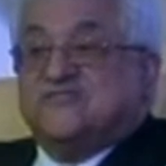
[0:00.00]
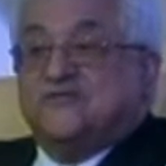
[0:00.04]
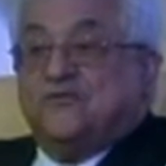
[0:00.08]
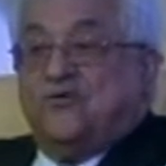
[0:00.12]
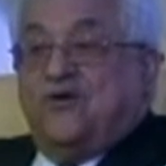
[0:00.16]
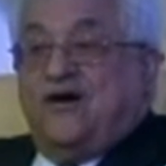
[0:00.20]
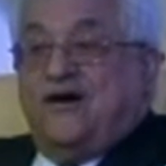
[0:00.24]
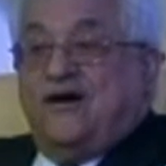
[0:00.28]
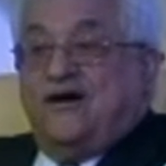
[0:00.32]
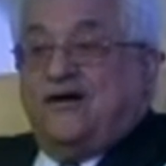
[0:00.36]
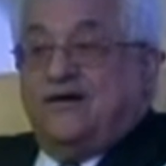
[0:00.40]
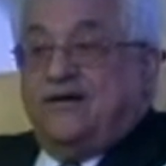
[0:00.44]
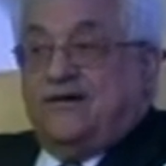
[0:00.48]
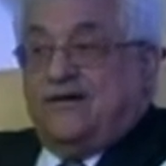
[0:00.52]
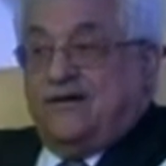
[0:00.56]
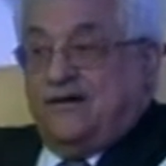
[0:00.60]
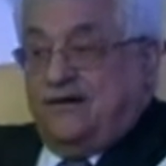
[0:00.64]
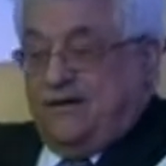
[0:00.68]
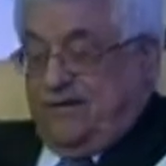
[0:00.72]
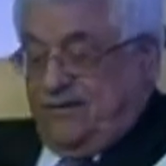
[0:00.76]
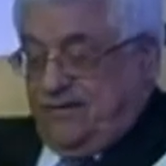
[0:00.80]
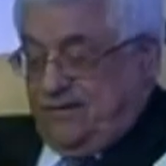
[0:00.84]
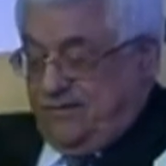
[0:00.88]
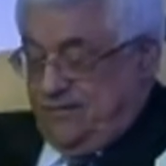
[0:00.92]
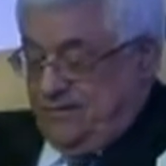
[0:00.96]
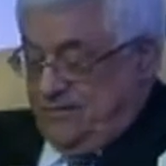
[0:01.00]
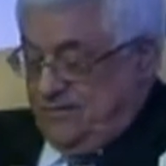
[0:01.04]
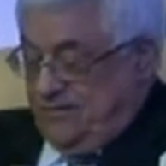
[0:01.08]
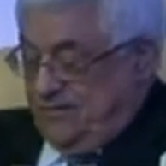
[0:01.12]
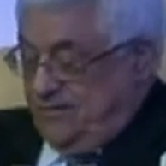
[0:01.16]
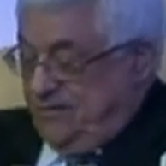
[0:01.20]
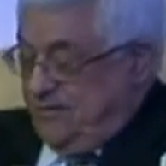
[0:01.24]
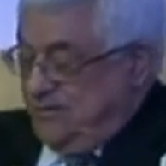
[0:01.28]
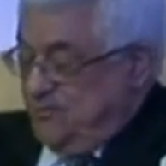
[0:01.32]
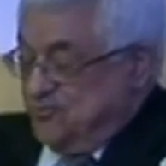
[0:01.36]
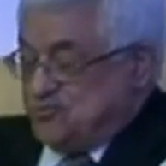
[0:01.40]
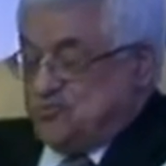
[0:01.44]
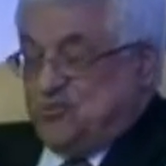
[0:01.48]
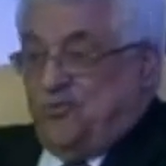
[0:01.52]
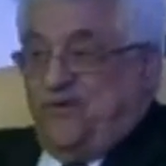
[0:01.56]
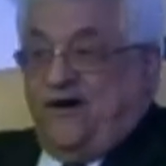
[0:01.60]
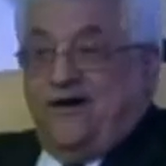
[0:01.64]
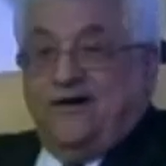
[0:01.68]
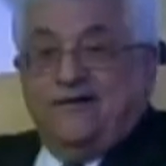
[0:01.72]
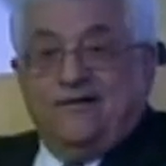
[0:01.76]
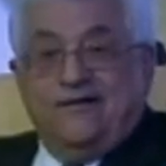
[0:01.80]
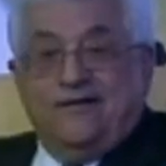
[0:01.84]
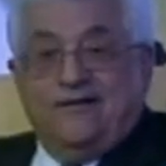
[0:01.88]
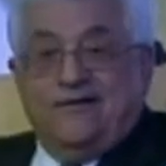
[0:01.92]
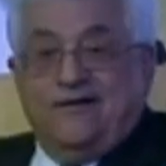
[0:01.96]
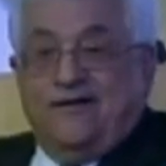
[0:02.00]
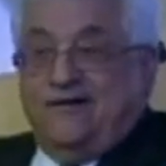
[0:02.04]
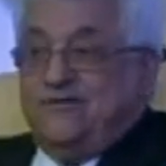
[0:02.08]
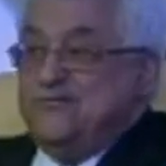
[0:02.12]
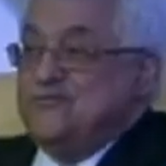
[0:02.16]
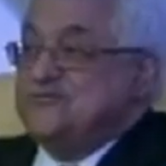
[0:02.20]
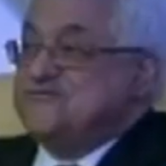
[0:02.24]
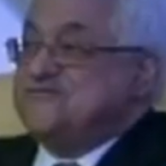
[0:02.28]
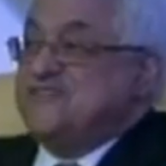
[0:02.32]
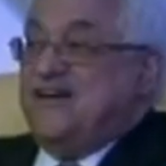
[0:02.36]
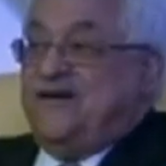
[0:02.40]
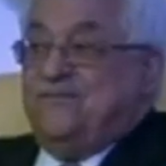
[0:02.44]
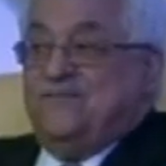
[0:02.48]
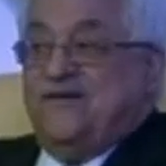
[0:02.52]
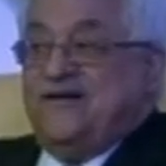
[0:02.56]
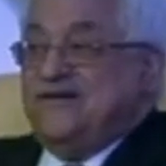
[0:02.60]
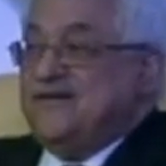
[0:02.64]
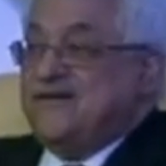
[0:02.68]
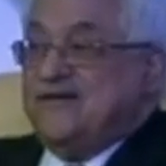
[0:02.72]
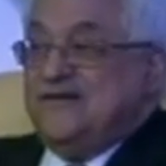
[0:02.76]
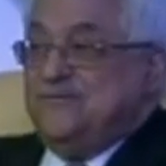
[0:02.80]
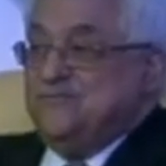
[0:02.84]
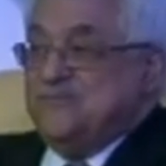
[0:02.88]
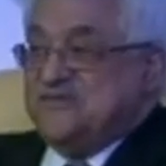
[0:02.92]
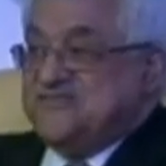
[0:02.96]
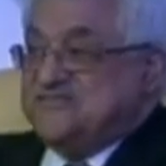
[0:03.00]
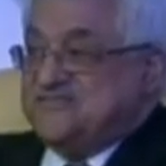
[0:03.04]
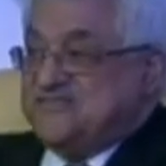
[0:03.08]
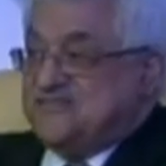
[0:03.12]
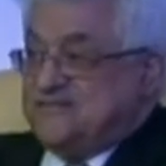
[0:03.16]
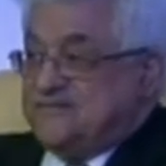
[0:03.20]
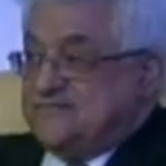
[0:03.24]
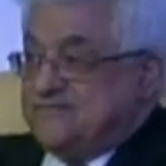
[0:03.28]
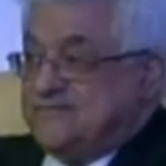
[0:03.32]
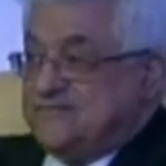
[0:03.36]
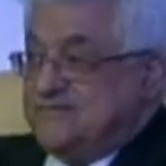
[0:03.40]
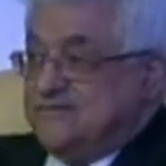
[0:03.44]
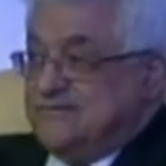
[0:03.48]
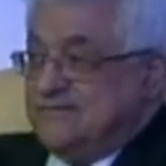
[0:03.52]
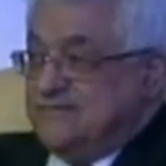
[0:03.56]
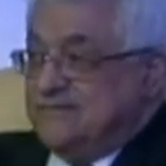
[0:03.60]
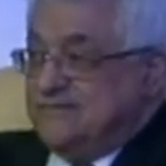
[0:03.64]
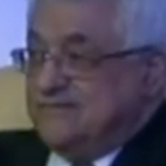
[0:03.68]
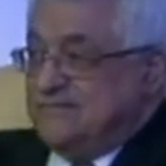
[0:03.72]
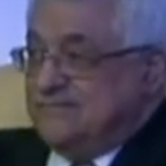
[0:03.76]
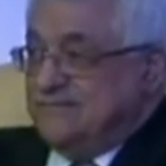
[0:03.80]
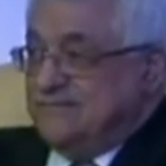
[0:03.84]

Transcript: to strengthen the resilience of Jerusalem and its people.